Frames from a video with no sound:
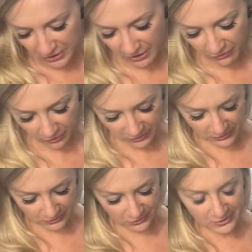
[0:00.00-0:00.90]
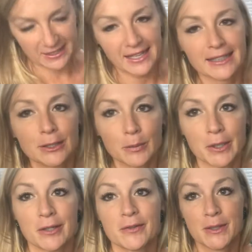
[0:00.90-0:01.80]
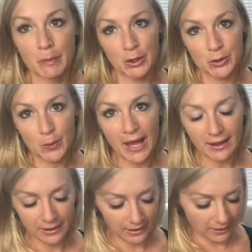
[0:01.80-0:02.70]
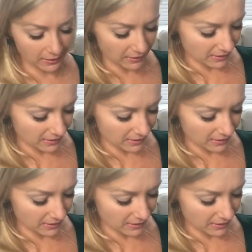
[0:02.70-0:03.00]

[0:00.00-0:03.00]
over to just like a little bit of spirituality.